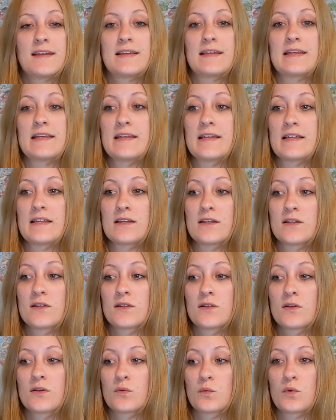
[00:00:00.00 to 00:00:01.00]
and
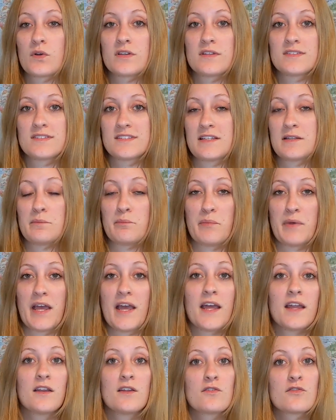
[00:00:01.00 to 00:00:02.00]
was in
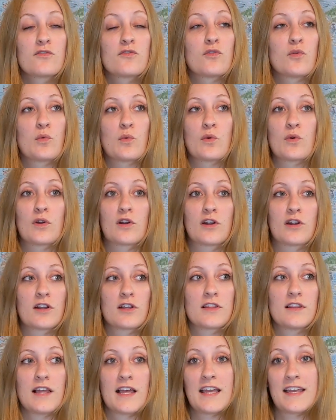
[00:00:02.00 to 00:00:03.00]
bed
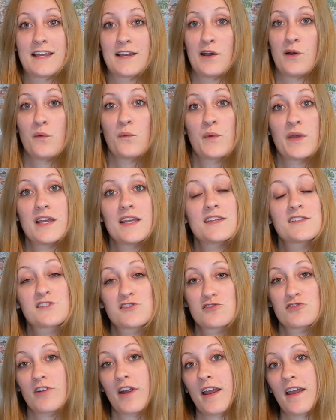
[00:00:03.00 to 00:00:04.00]
for like a week
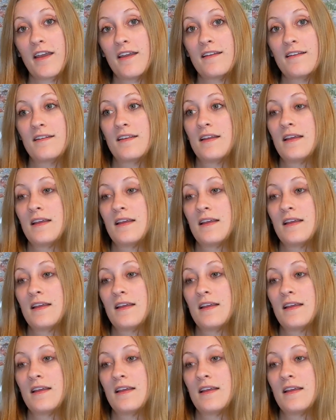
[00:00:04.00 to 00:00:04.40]
straight.